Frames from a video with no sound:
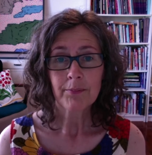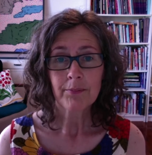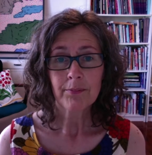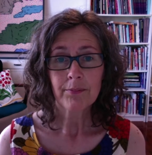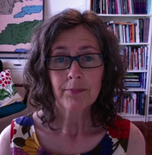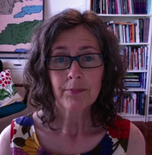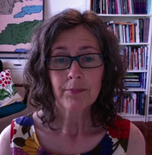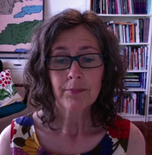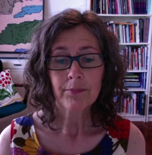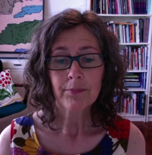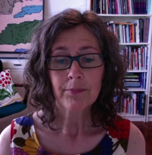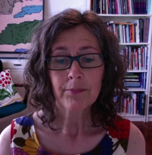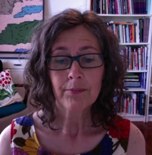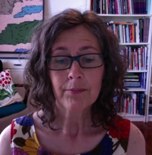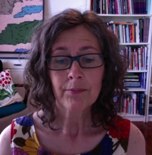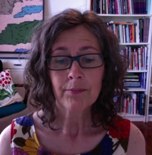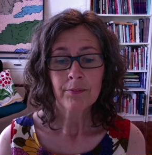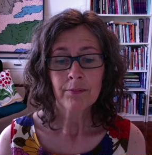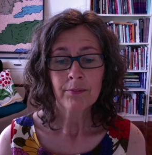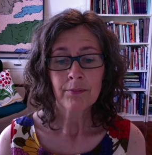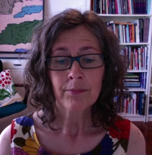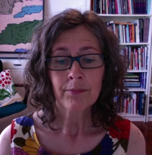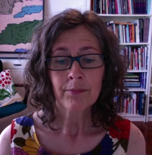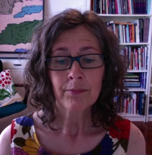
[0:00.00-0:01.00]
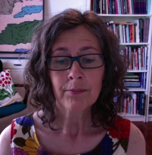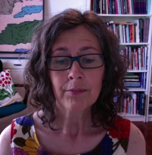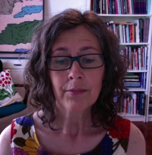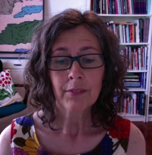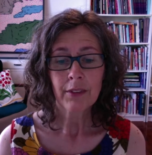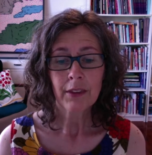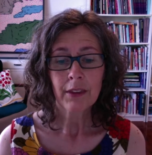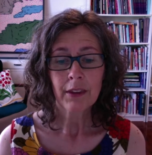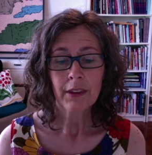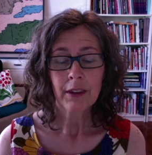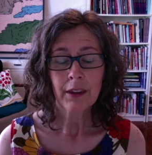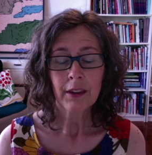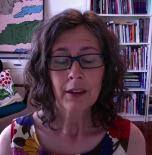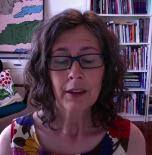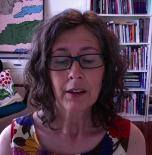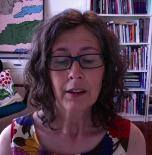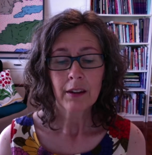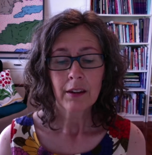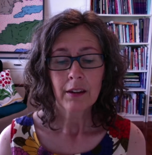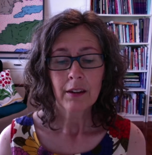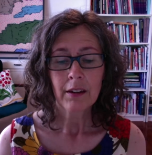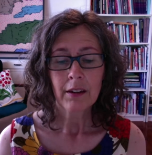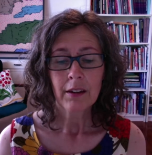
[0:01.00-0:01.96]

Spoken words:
No one is speaking in this clip.